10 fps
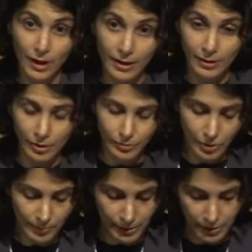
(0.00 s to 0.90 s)
nine
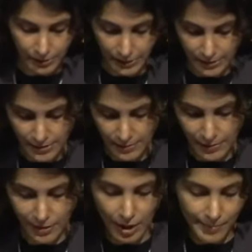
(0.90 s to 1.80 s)
Nobel laureates.
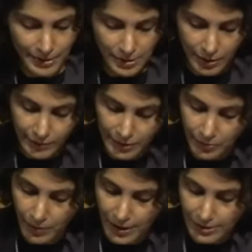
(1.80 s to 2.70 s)
The topics cover a
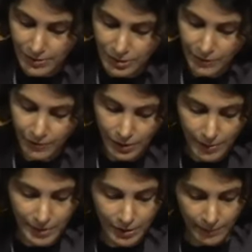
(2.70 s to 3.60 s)
wide range of
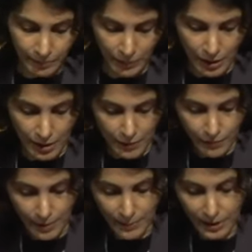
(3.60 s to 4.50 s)
phenomena
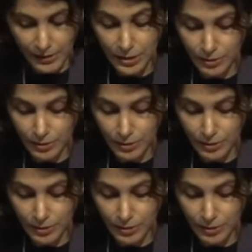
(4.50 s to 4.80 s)
from early